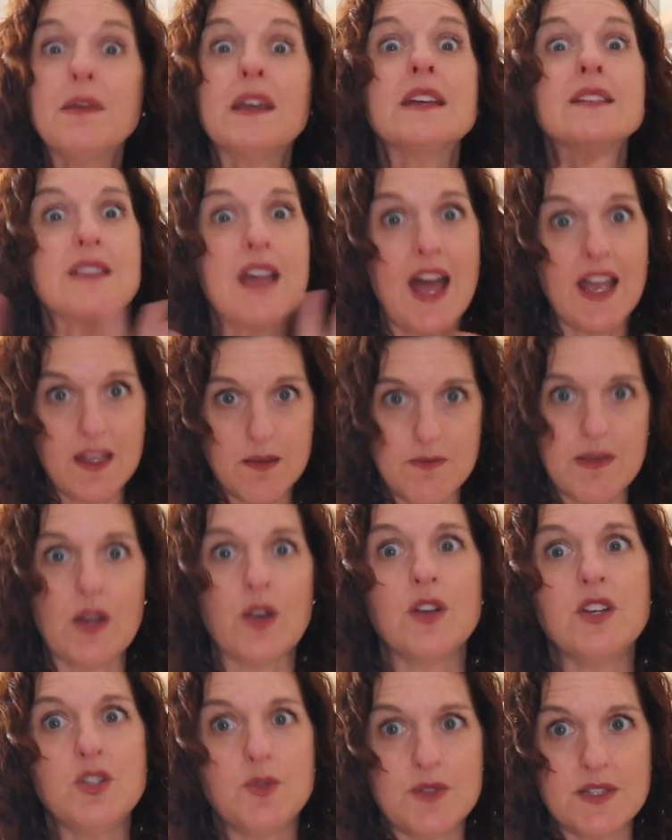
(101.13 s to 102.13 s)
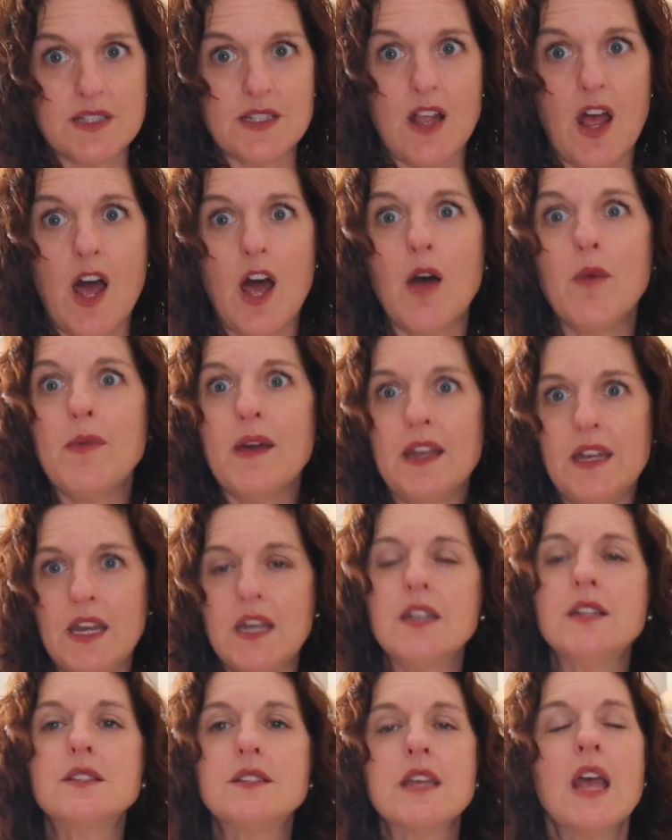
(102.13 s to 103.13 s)
because I am married to a slob, and
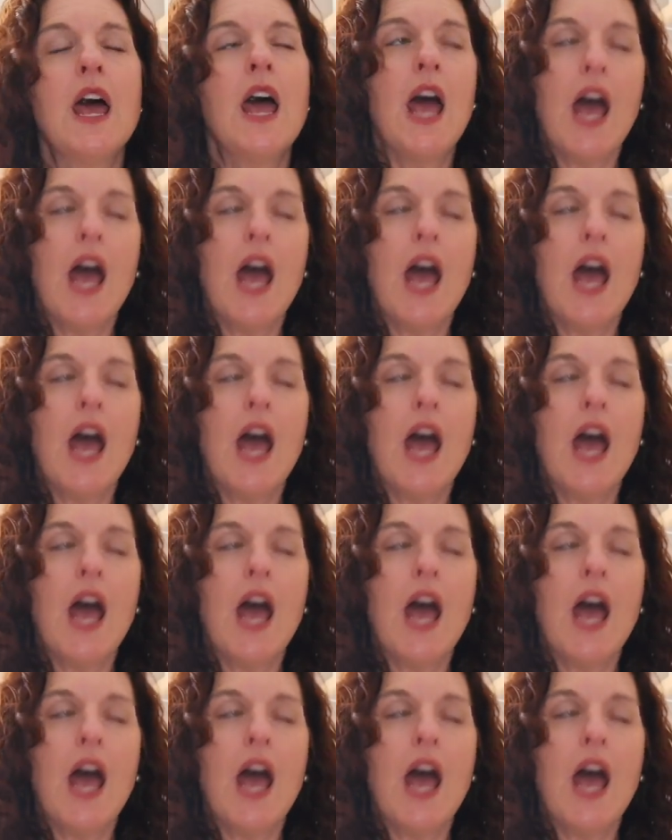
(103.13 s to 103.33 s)
it is,